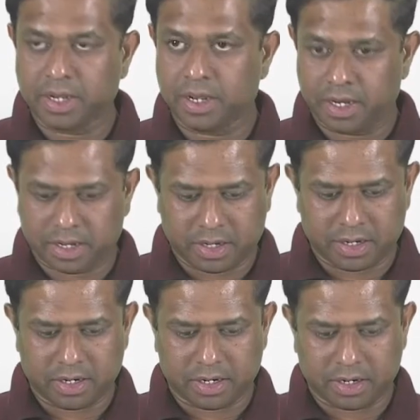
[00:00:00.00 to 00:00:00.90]

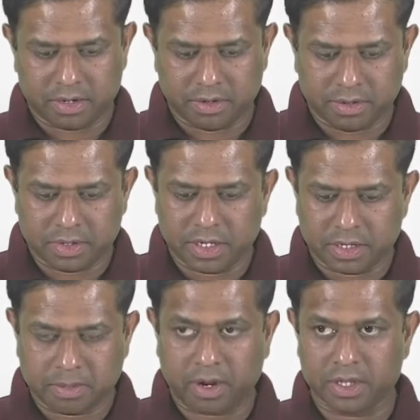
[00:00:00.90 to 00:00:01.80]
connected to
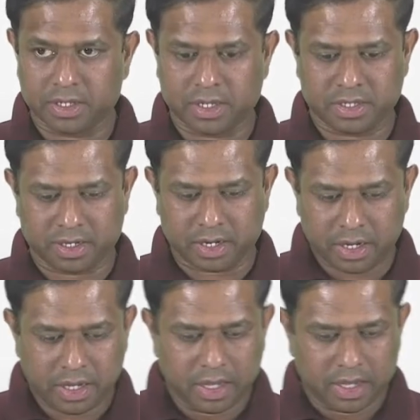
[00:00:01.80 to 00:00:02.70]
this process. All
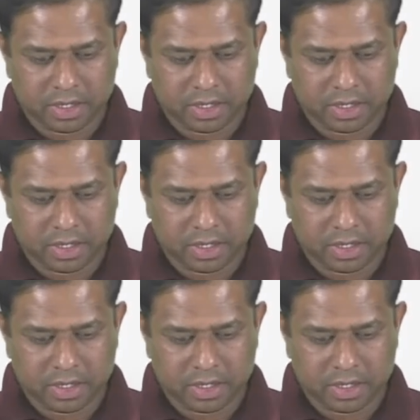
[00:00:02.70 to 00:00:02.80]
right.